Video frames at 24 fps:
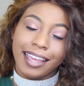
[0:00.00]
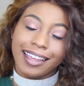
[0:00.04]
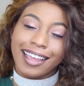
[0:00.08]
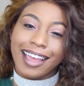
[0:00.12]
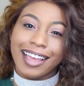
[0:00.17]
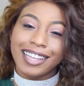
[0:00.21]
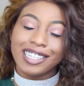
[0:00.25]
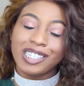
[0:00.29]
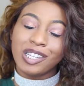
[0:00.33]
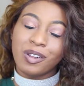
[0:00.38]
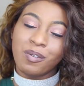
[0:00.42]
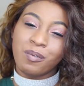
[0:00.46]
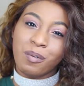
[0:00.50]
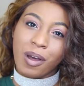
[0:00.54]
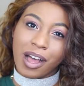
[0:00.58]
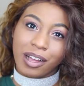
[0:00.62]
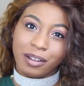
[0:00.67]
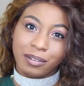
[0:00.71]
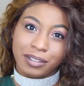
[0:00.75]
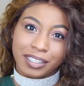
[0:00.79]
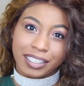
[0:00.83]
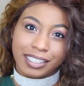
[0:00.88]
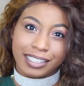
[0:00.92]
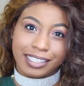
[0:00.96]
Hey guys,
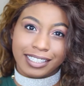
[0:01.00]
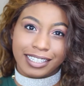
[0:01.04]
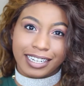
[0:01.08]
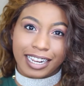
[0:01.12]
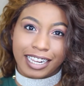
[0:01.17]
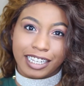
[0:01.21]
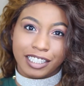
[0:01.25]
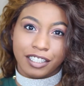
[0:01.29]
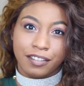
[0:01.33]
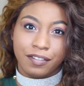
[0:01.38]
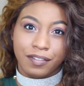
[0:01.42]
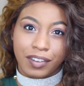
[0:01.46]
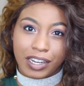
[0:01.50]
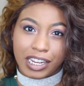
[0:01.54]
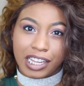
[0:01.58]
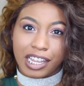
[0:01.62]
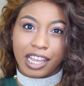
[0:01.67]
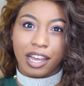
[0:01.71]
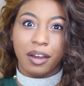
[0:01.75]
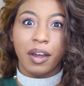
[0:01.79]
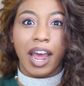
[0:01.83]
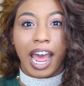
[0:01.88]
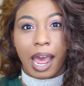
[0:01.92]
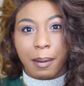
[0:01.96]
welcome to today's
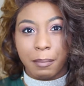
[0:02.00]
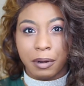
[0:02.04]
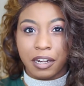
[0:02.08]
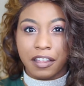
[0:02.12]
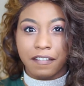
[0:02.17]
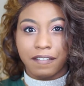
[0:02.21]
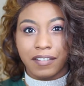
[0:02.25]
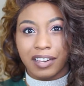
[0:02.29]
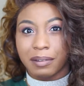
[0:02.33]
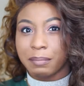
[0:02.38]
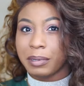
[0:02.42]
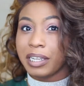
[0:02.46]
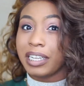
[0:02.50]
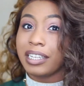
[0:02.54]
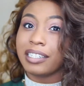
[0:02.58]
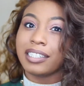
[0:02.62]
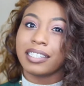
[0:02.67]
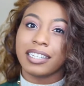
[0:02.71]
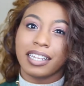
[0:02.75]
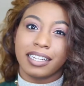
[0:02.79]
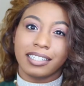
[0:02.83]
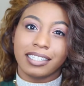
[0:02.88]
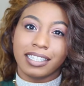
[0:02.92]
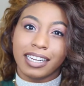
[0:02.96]
video. I'm Monique
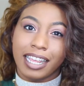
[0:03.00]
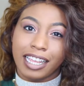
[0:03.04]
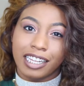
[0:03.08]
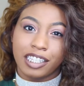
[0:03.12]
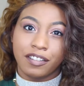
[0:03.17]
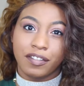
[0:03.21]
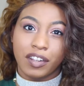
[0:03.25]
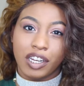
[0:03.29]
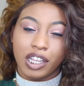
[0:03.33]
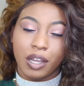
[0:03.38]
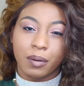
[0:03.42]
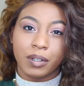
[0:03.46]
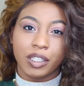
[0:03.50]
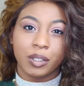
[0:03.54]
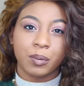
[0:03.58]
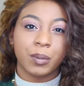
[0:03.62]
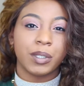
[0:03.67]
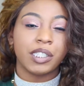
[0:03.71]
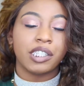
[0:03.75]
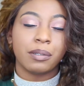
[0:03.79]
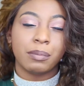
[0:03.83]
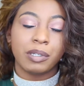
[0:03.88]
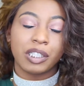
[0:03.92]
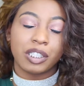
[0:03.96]
Flemings. In today's video, it's
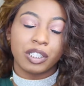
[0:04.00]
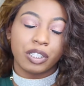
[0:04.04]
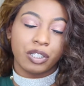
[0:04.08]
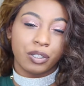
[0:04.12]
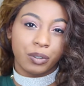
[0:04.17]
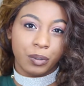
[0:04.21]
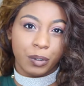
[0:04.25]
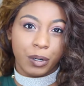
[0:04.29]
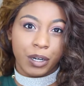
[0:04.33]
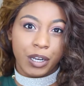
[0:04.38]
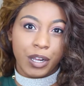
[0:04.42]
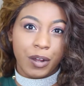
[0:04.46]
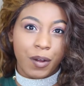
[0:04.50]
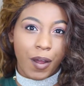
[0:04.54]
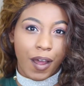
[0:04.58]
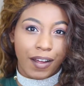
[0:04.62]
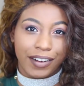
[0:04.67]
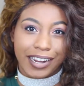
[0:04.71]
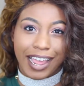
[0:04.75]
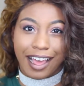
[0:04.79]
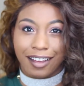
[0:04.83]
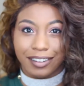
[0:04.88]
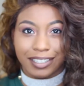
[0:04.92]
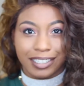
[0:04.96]
going to be a tutorial
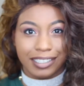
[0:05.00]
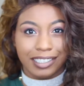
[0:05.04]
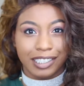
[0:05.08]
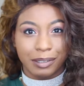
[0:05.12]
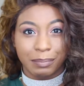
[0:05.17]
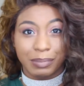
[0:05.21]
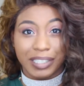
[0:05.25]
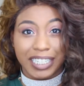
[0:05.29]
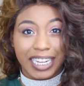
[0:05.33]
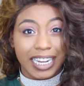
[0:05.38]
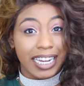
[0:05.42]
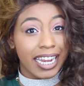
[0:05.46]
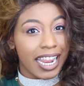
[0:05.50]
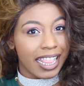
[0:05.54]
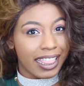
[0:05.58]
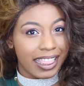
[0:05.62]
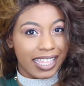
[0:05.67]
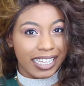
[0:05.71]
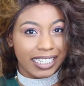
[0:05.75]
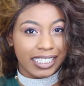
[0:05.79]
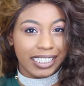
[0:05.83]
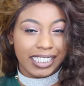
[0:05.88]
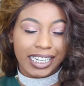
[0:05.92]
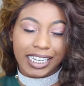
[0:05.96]
on how to complete
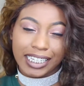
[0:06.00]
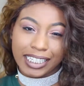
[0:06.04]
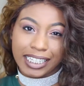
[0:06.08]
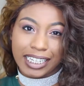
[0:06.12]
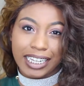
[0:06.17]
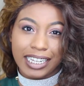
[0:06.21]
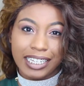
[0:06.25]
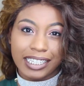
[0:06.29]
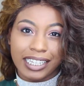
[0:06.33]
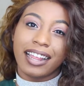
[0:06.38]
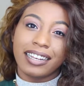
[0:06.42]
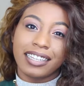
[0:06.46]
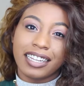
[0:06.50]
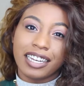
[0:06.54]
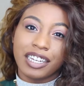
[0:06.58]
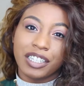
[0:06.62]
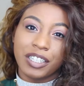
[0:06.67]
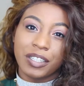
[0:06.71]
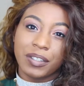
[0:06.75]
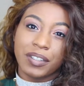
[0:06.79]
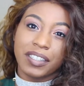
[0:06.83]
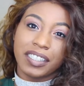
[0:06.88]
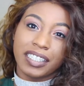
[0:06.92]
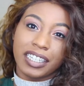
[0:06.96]
this look. I
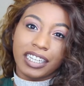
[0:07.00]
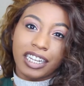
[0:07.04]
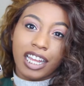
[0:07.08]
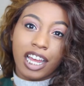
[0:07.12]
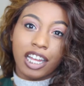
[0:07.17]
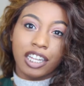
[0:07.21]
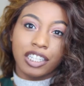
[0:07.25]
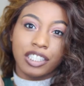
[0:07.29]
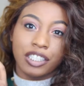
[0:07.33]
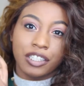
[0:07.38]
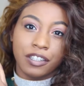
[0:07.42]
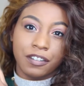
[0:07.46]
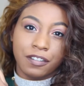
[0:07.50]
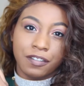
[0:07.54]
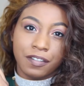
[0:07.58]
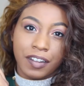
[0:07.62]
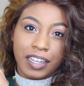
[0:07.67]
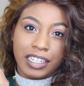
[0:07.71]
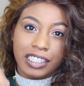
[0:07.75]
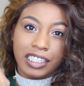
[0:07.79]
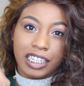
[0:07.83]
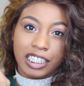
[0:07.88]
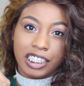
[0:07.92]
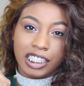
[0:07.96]
did use the Too
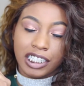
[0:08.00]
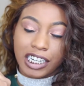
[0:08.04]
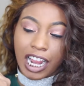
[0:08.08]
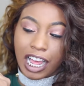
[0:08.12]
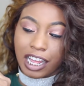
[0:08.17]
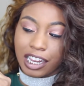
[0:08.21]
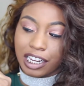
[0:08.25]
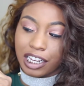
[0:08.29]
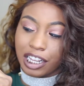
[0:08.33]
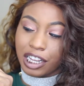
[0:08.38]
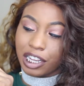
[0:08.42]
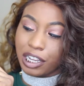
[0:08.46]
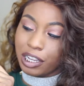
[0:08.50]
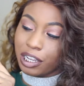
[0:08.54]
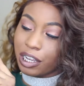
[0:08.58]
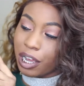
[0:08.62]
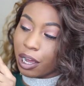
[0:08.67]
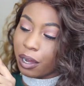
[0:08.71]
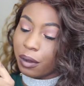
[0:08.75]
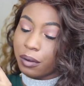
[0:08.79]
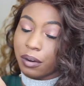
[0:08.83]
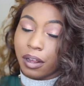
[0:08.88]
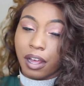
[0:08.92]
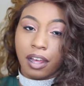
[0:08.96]
Faced Chocolate
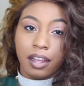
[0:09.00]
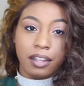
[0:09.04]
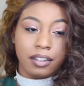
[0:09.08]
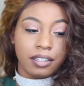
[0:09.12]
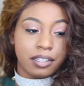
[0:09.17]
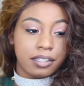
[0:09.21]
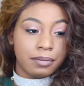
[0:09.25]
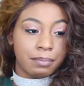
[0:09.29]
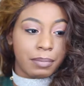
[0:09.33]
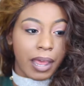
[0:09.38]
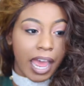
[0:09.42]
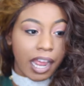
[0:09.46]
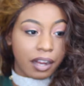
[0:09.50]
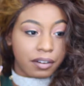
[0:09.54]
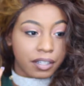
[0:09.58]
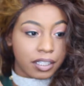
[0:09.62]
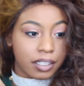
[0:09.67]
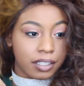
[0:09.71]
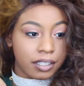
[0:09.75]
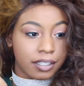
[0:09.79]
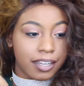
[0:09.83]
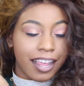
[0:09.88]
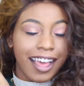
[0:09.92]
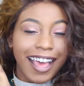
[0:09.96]
Gold, it's
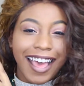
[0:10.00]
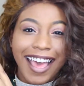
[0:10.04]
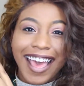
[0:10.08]
backwards.